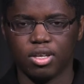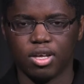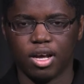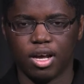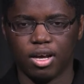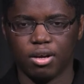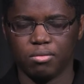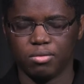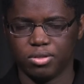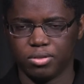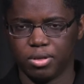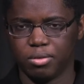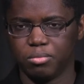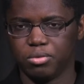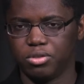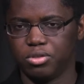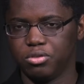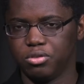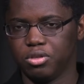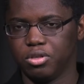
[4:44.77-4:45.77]
I was
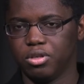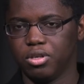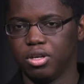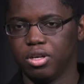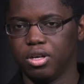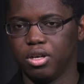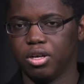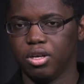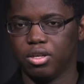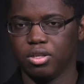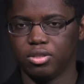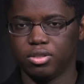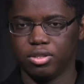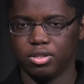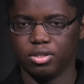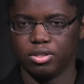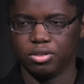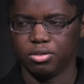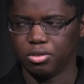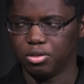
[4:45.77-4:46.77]
able to
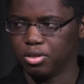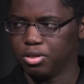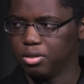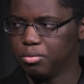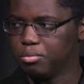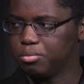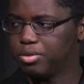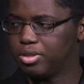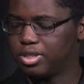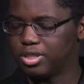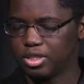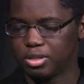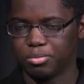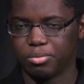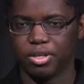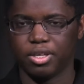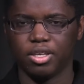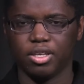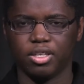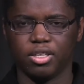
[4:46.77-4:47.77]

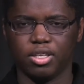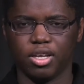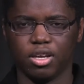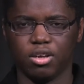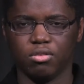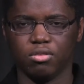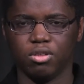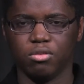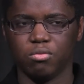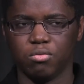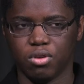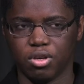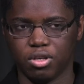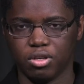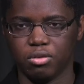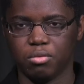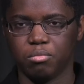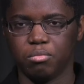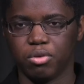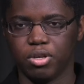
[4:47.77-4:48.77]
participate in not only
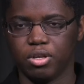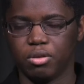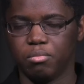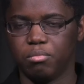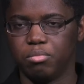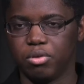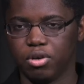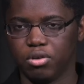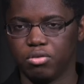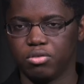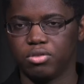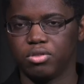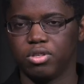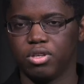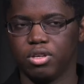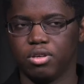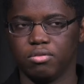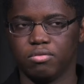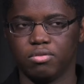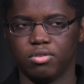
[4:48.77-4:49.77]
one, but both
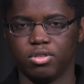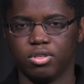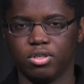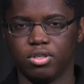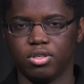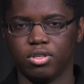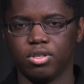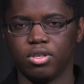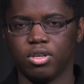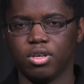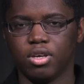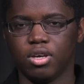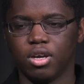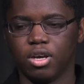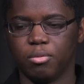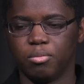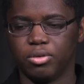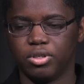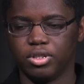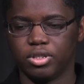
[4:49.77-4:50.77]
of the
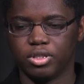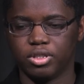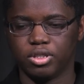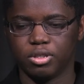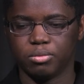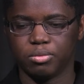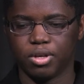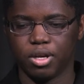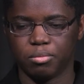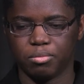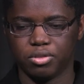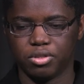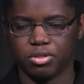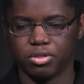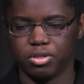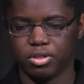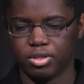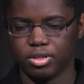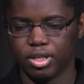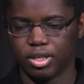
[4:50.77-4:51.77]
apprenticeships
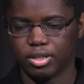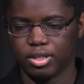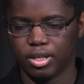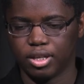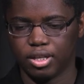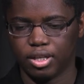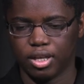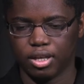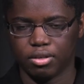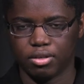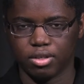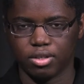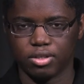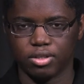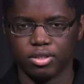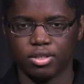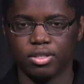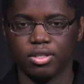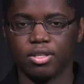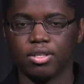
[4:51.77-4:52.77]
opportunities that they allowed us.